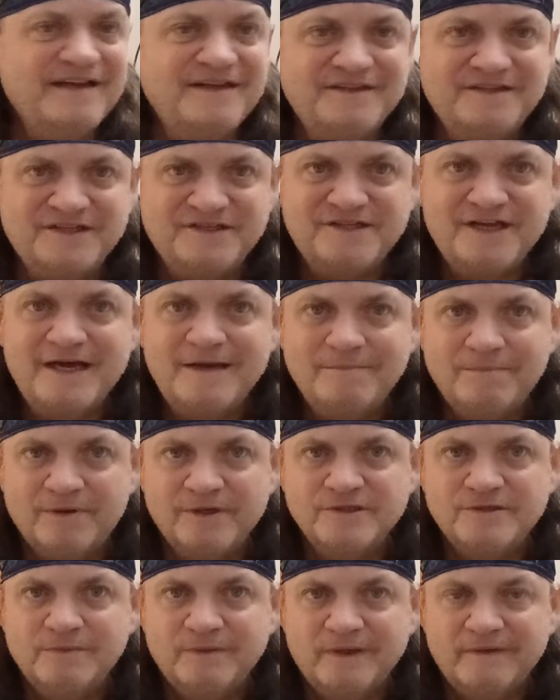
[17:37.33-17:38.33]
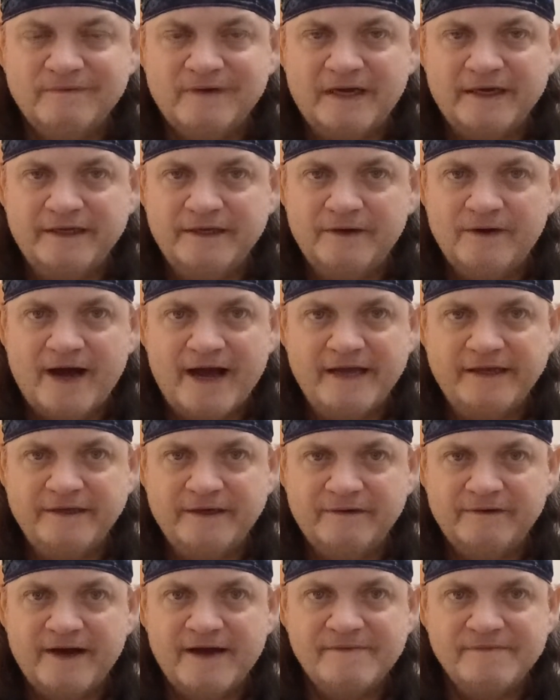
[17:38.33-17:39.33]
the same principle of like, you know, hey, you
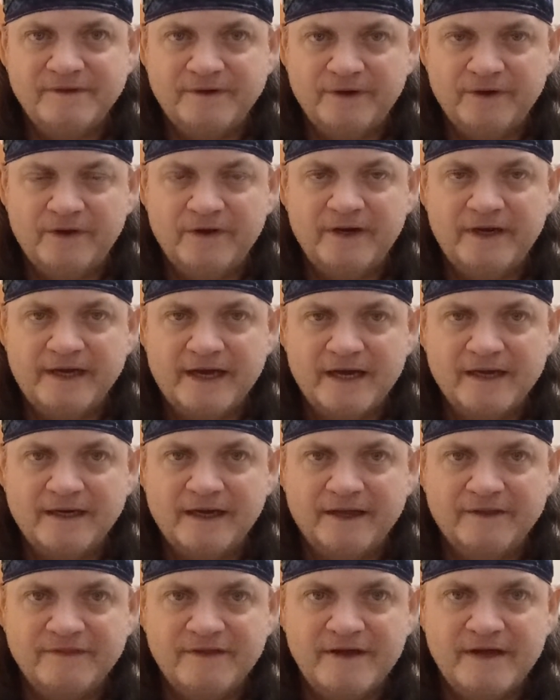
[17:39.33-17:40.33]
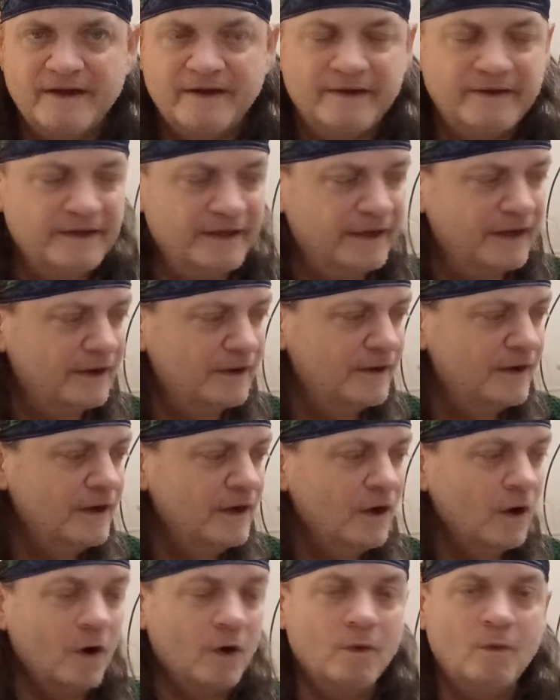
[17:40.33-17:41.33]
don't have the degree kind of like thing, and you know,
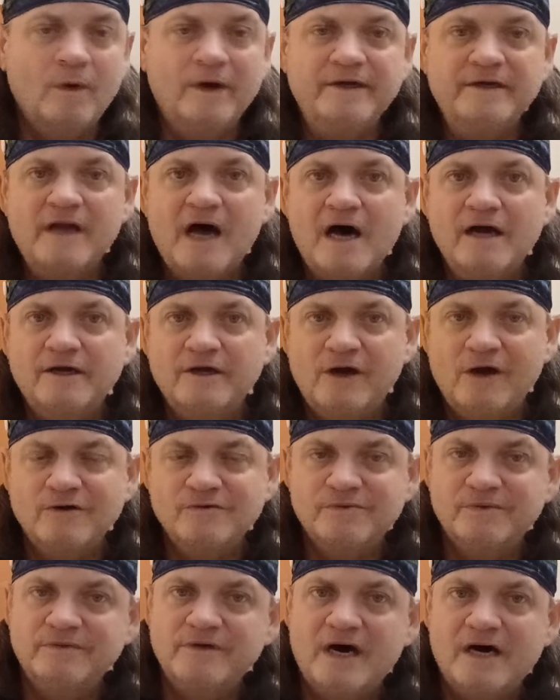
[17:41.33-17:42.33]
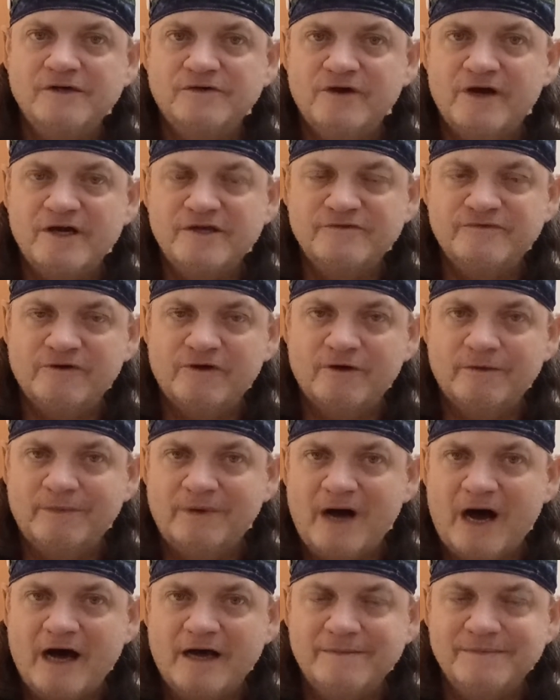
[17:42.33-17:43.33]
or what non-negotiable, non-transferable
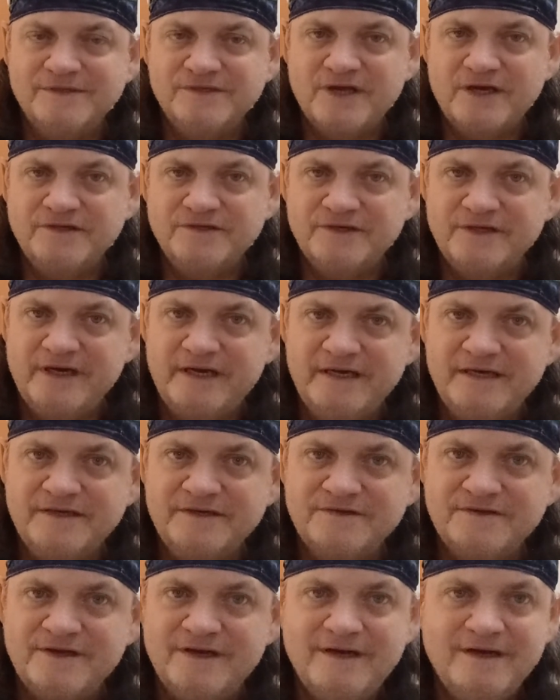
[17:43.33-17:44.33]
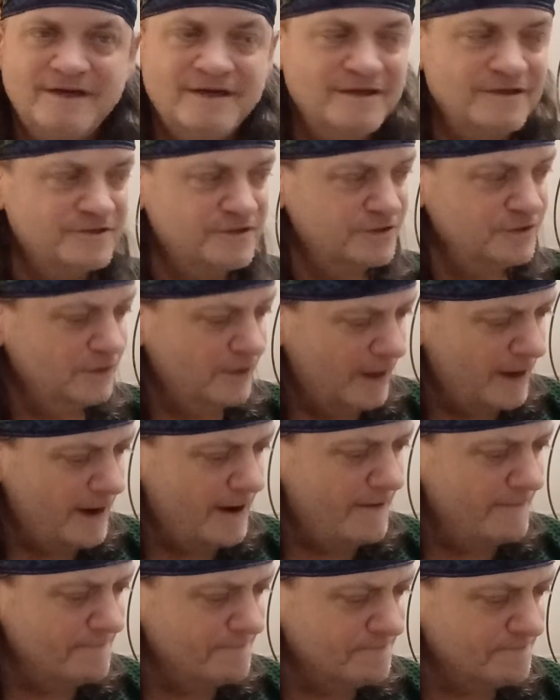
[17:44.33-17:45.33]
itemization is
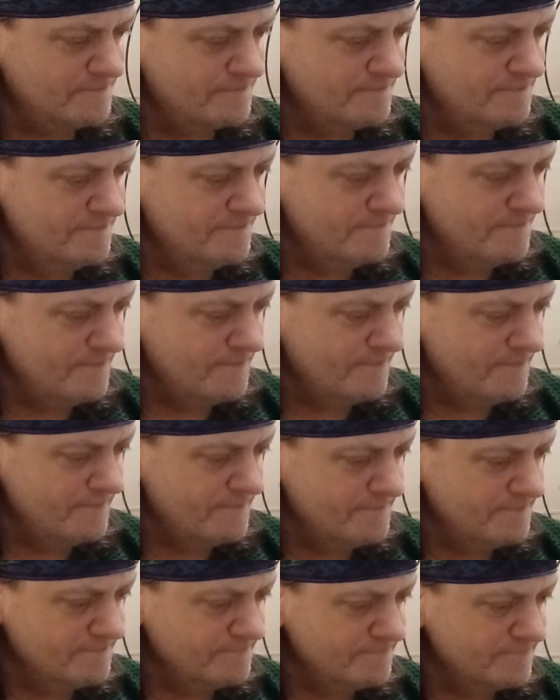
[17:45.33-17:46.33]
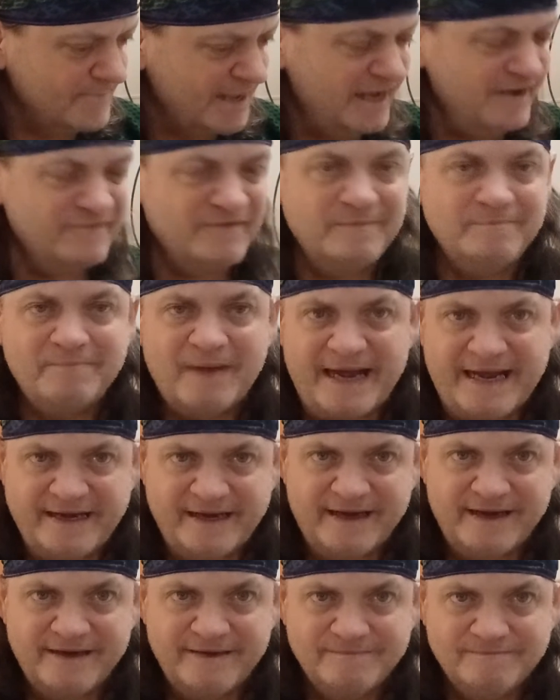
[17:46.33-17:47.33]
to even
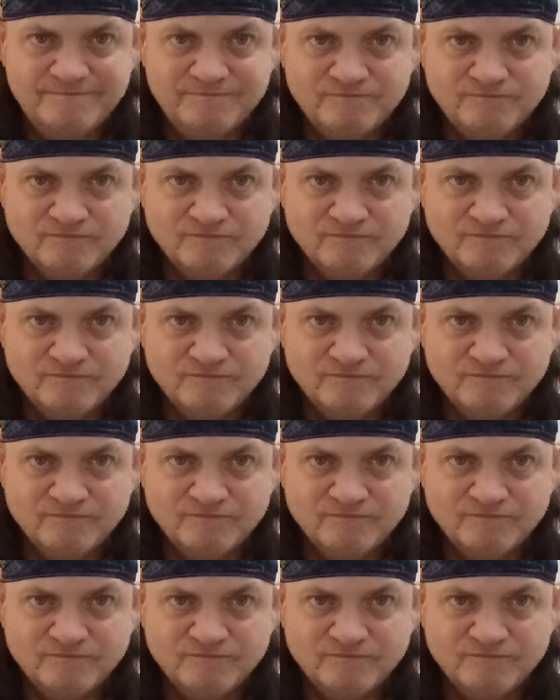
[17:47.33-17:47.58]
banking.